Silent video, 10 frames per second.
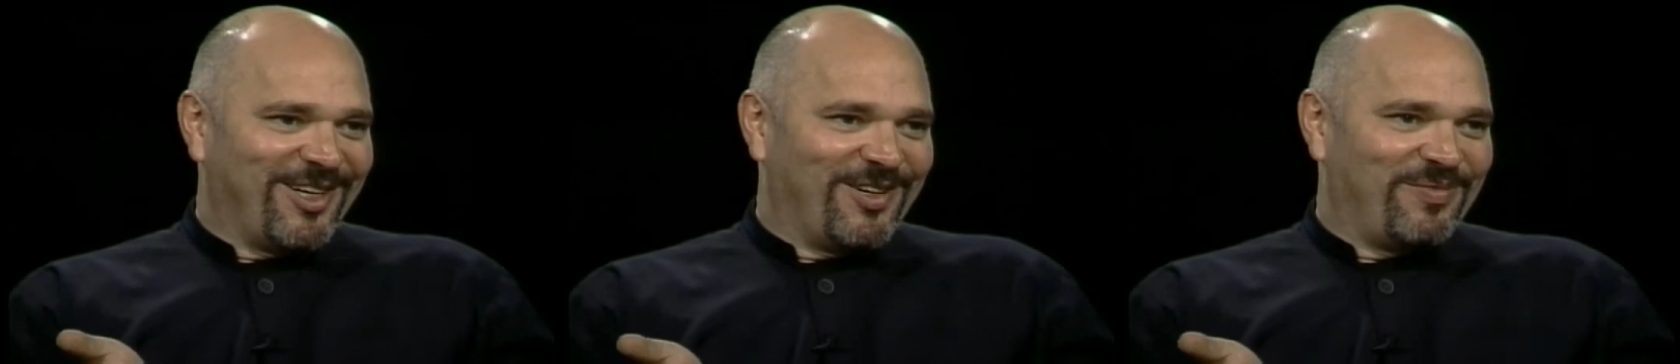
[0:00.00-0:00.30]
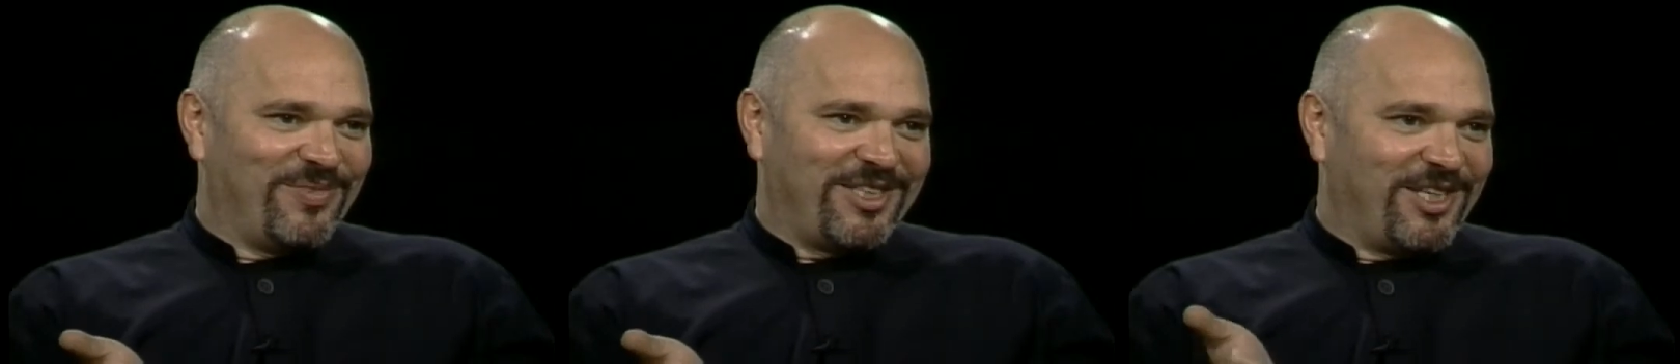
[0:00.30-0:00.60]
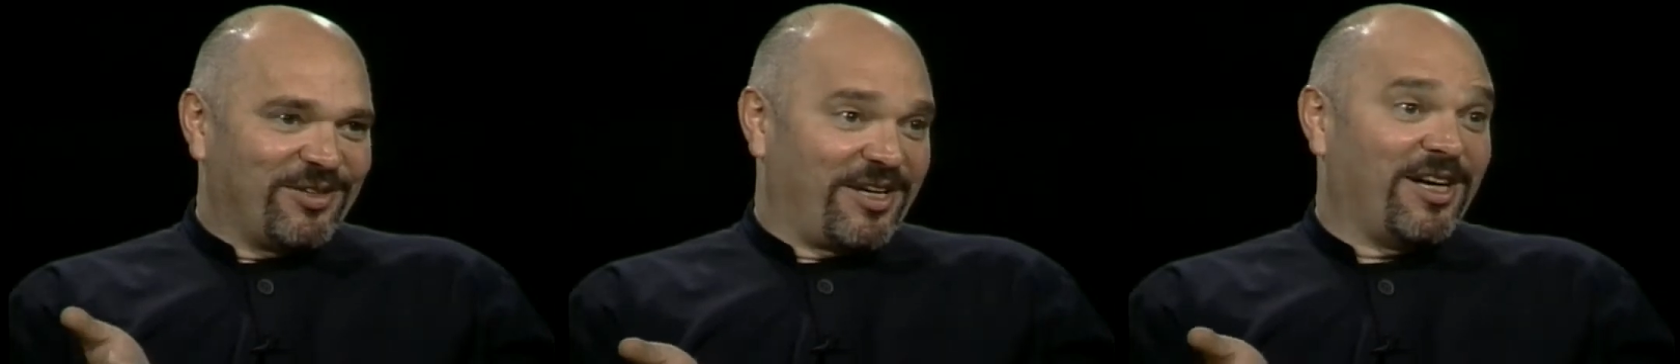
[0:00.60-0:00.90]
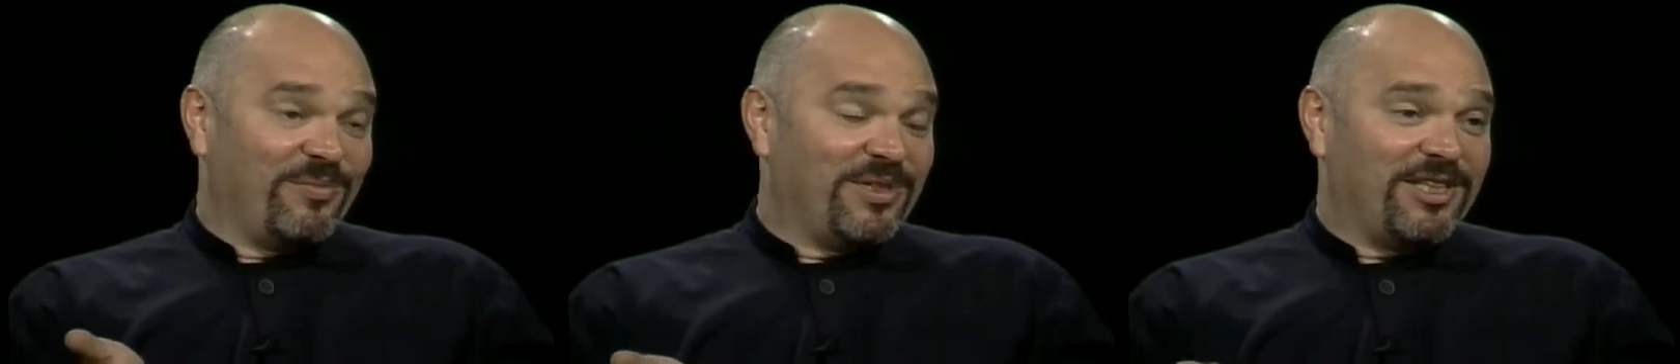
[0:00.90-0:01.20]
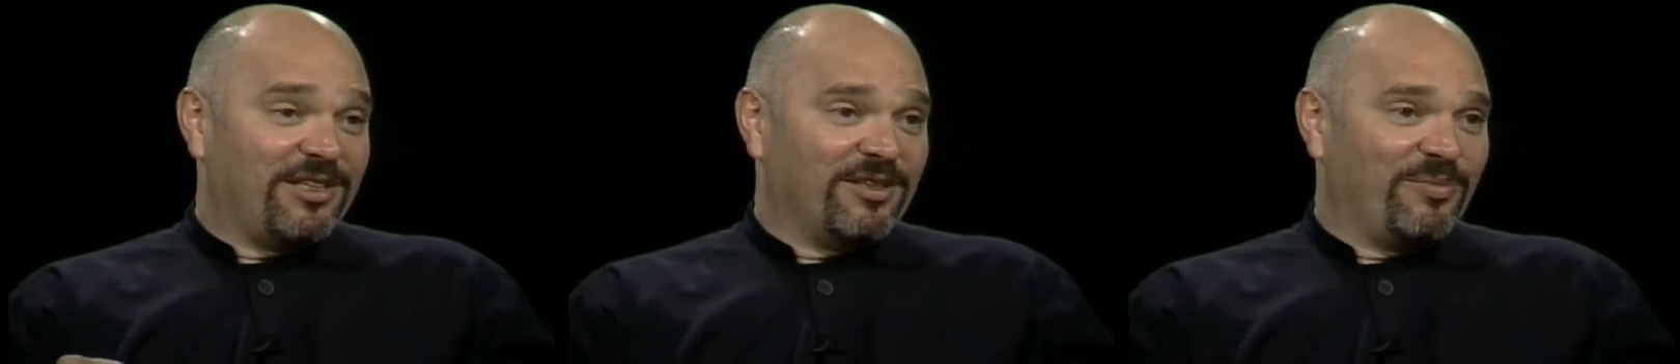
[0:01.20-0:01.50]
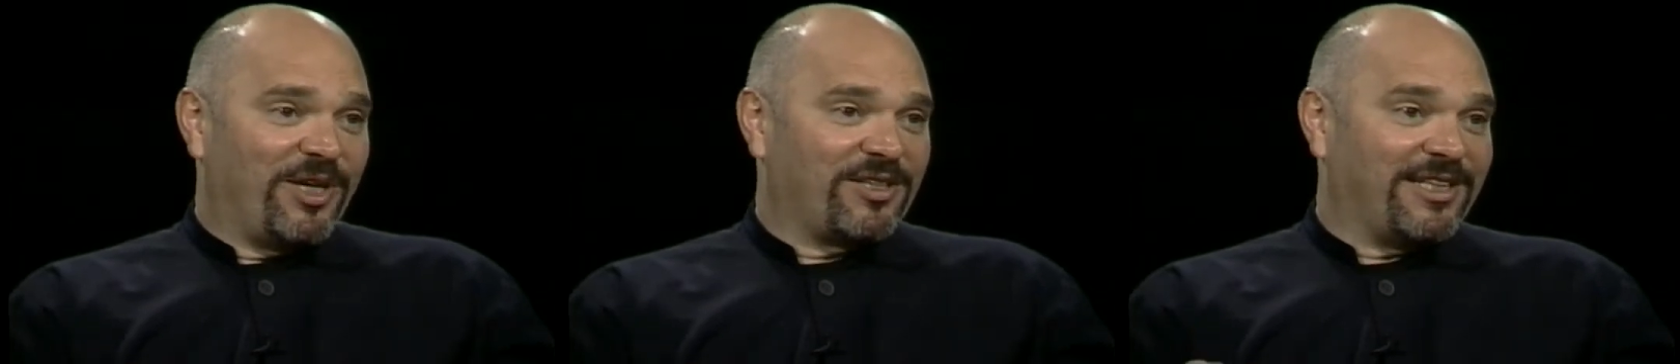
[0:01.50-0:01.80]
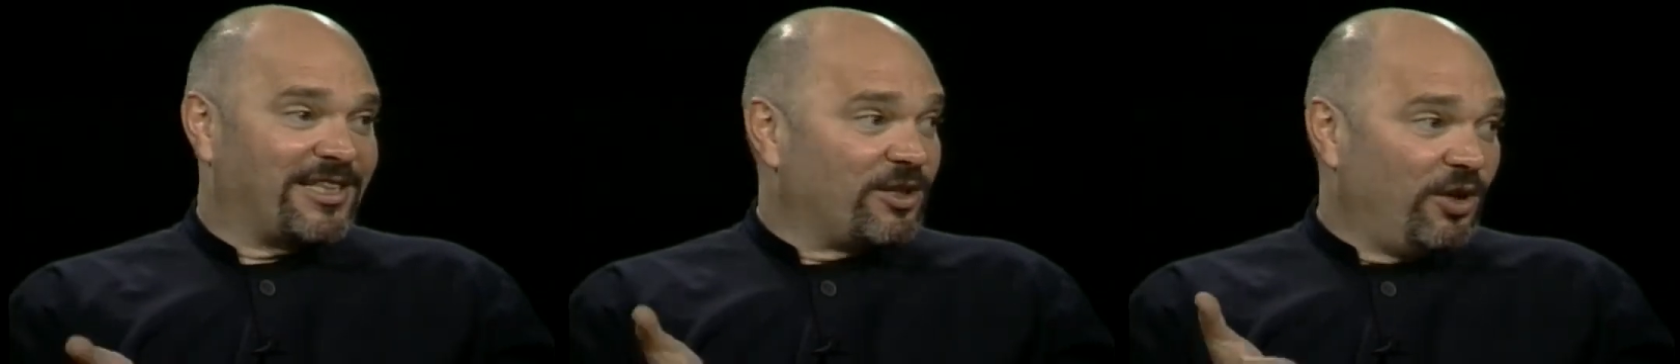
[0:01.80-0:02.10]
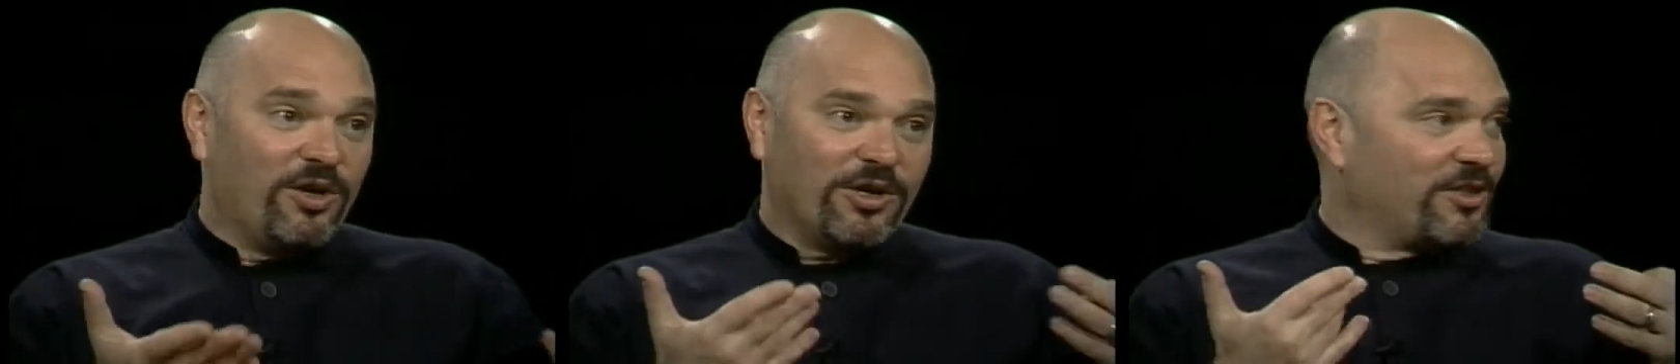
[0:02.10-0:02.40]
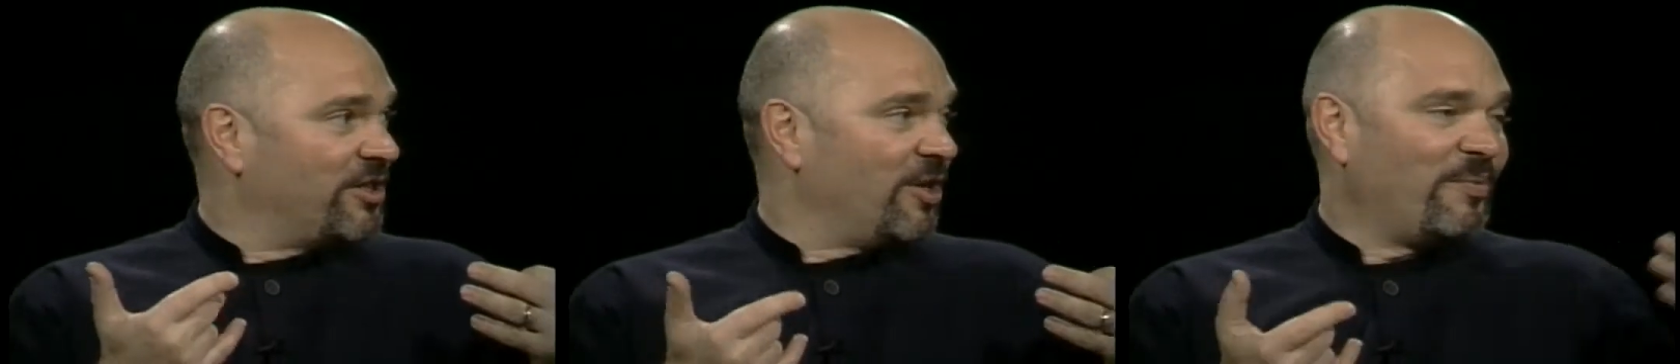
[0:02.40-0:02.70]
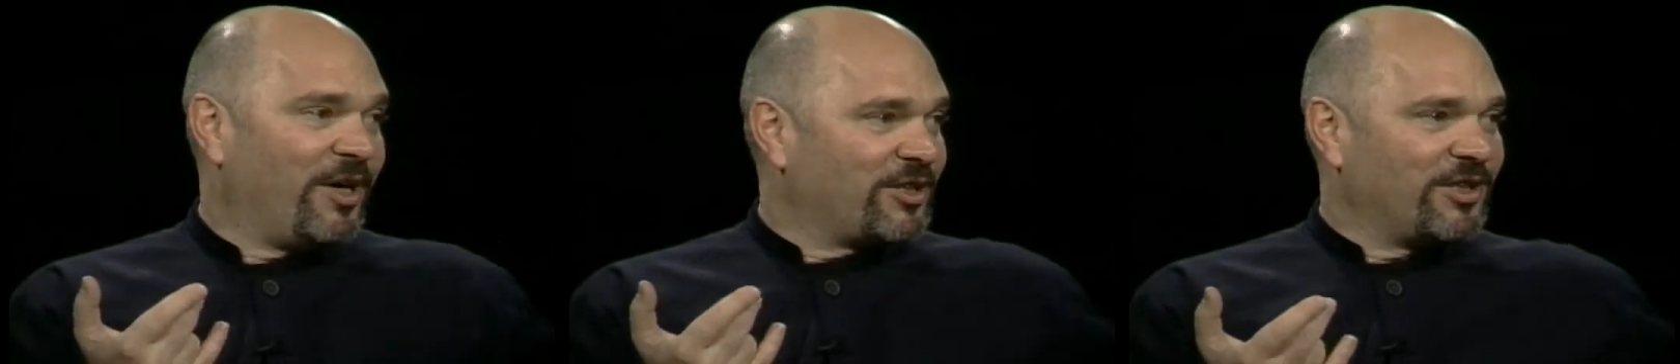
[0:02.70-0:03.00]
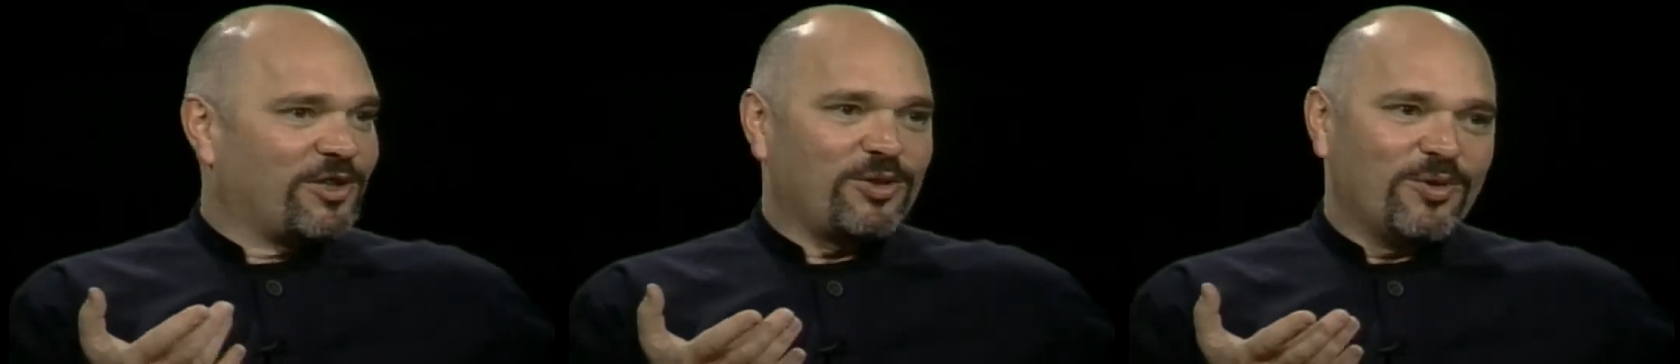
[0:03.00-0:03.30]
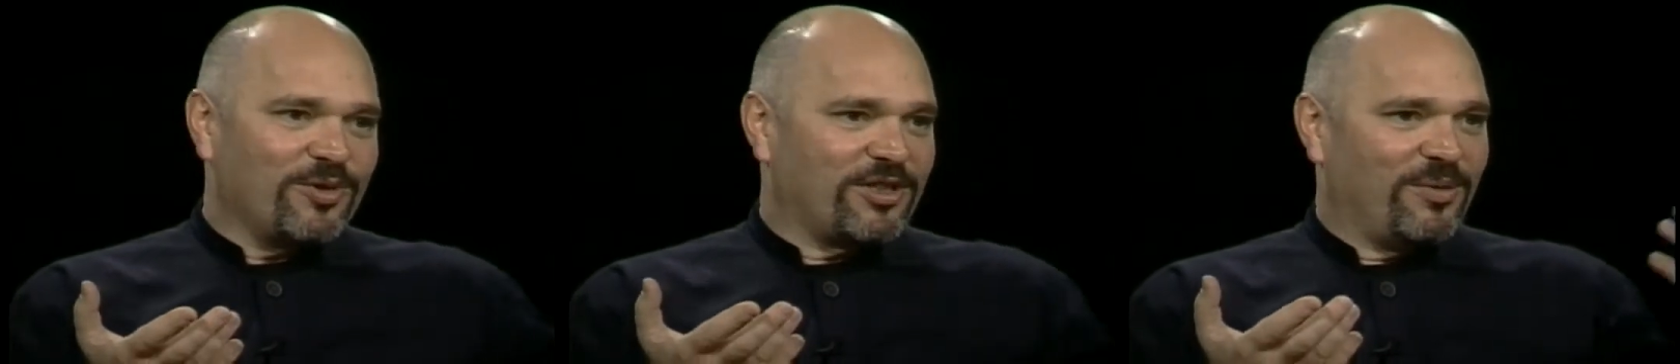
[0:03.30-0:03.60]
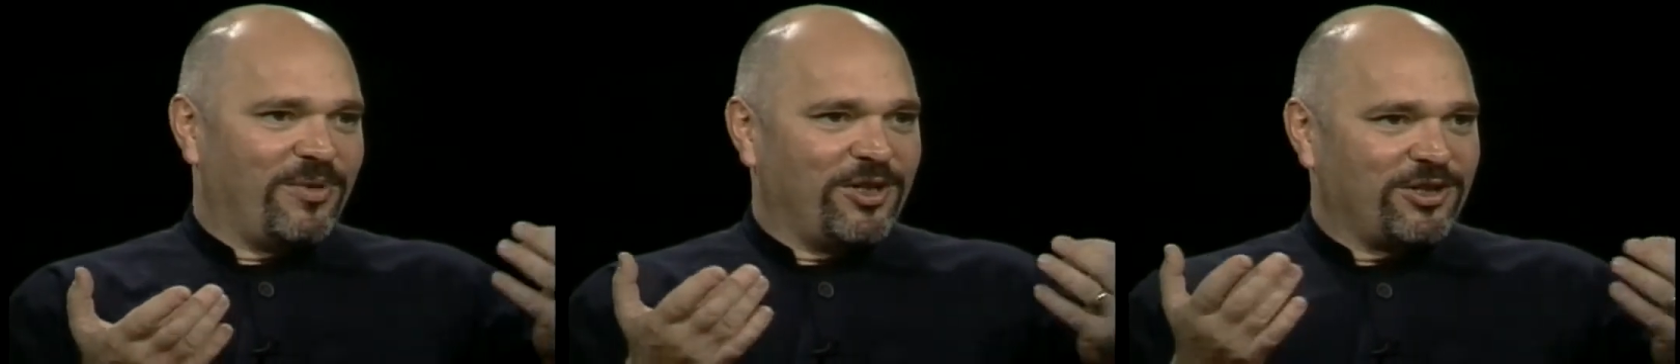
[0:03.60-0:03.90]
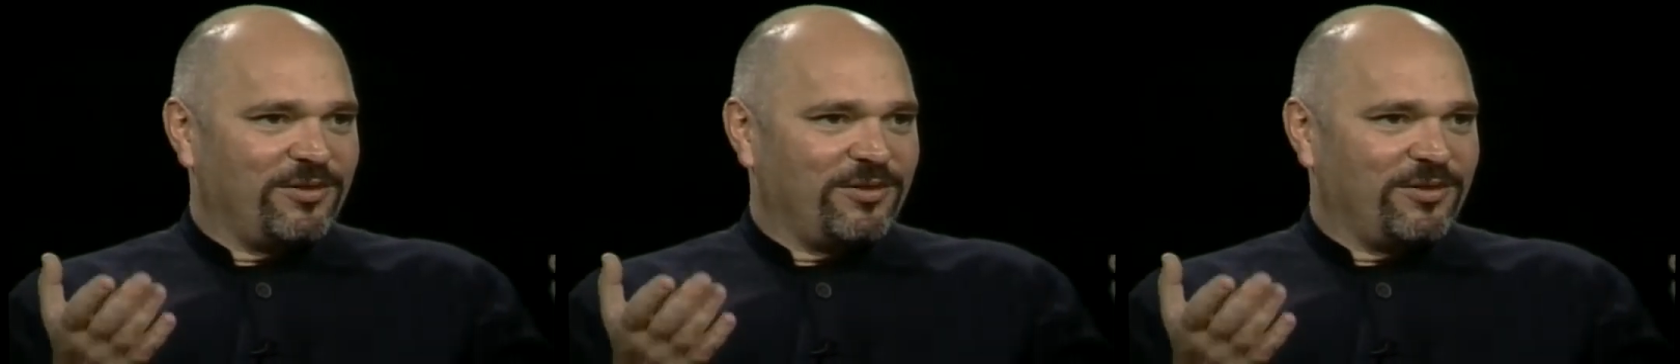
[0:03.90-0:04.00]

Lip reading: of material, cut material, because I just looked so much and saw so much,